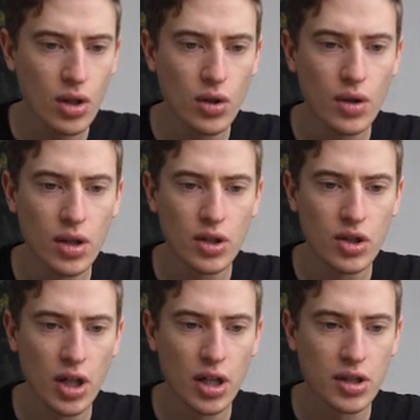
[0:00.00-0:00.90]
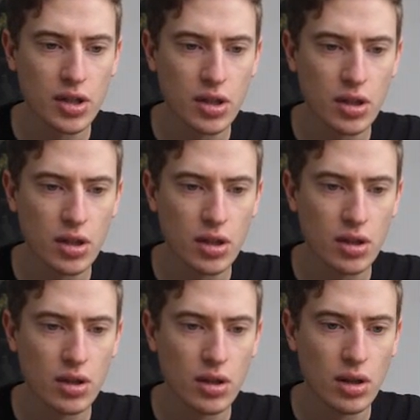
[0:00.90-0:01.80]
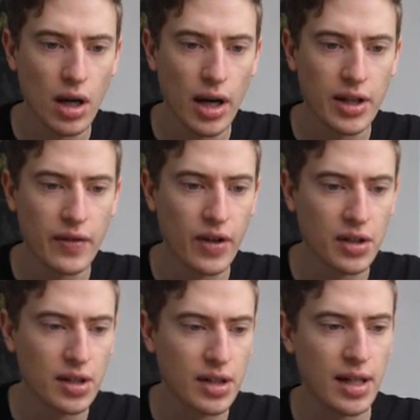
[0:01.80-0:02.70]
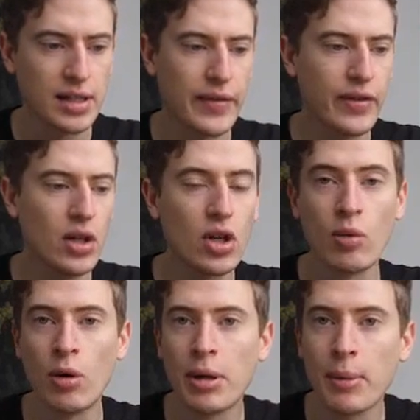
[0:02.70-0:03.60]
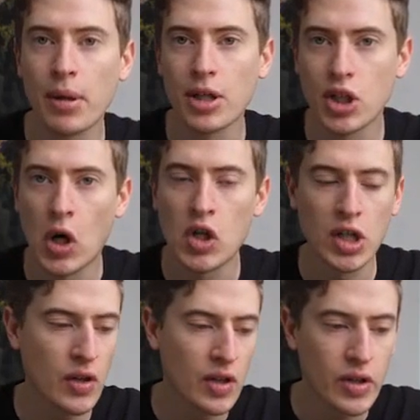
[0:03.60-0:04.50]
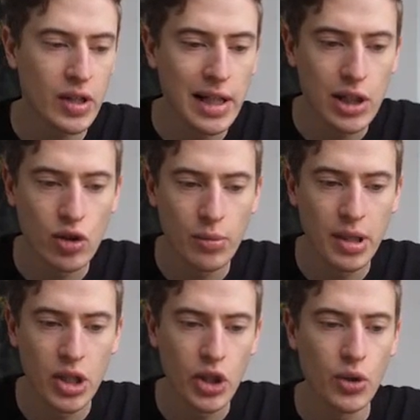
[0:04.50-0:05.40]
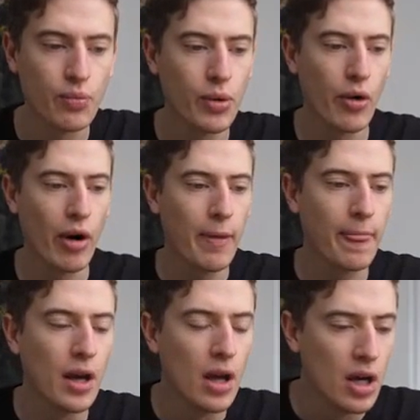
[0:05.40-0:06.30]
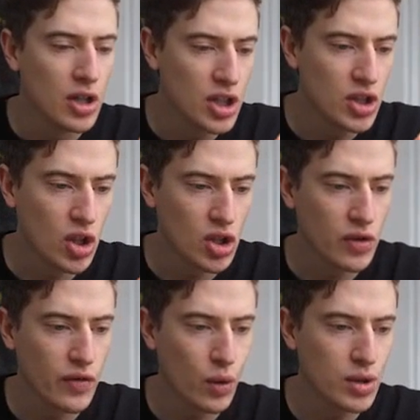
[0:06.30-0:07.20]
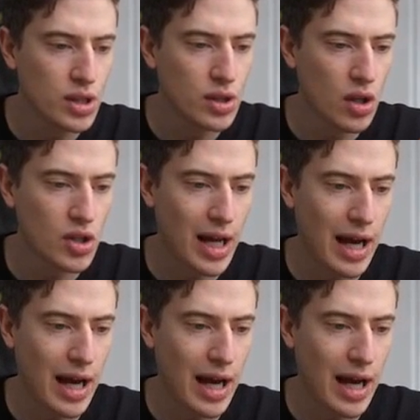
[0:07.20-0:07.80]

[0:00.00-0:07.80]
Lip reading: you can just hit filters, and let's have a look at what people are charging, and this could literally be you, alright? She's charging $14 an